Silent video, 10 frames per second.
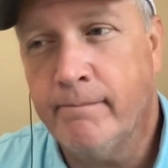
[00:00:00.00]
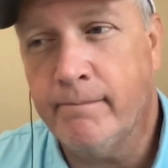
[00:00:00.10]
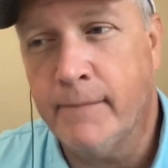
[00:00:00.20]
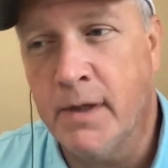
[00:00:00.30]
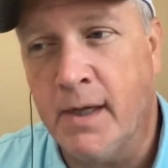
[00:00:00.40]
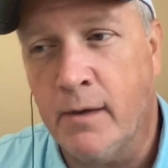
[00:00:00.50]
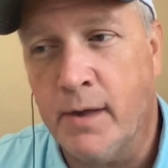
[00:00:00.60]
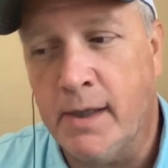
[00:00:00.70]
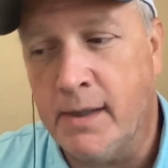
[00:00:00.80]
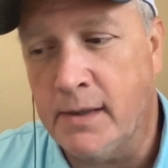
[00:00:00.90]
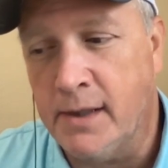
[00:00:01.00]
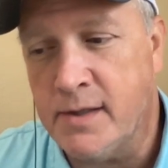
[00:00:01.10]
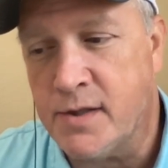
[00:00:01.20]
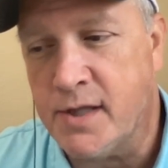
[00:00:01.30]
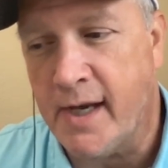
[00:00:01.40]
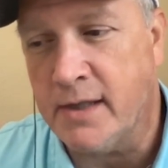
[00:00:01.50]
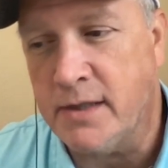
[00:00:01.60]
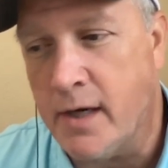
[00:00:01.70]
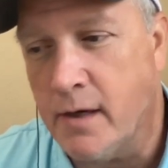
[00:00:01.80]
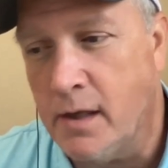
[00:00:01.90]
you know uh, at least
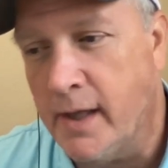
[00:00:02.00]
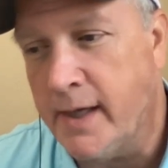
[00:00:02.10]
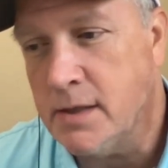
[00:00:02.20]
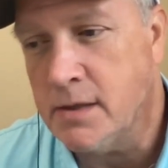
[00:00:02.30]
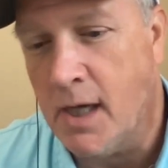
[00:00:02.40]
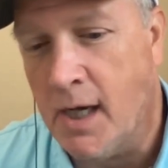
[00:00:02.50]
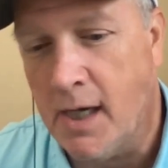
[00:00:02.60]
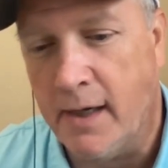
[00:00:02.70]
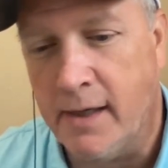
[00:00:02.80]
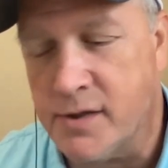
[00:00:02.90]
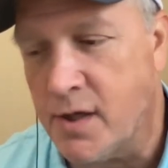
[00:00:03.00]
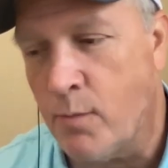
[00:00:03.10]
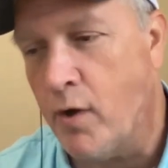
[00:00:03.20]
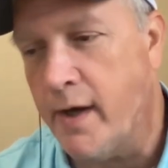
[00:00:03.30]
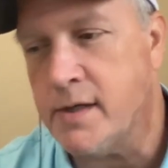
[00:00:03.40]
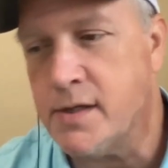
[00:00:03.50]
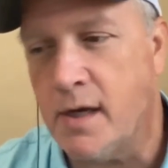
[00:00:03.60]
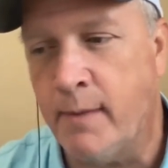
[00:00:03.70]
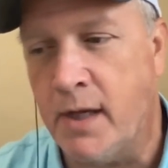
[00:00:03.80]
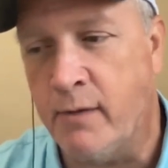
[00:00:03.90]
secondarily uh, in some ways.
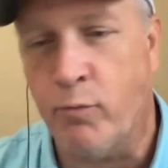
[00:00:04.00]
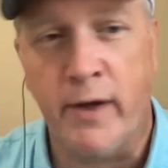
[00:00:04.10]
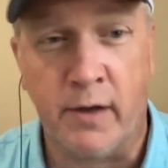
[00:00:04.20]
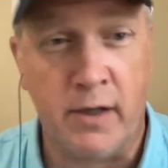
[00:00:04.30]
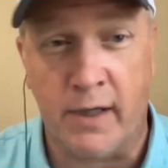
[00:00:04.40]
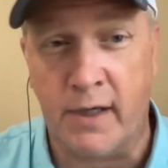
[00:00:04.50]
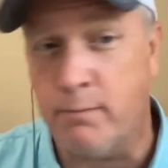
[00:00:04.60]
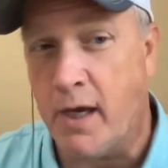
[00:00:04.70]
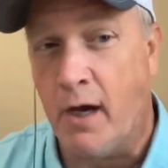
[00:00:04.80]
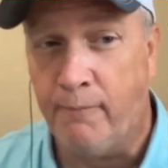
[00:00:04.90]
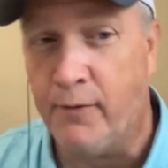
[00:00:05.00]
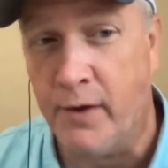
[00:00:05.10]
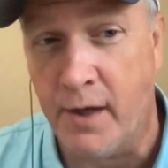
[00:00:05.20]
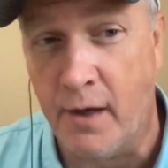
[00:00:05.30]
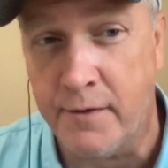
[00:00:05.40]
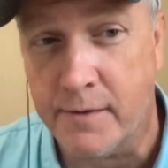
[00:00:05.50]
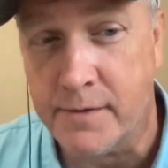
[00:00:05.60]
I mean, it, it, it can be helpful in others,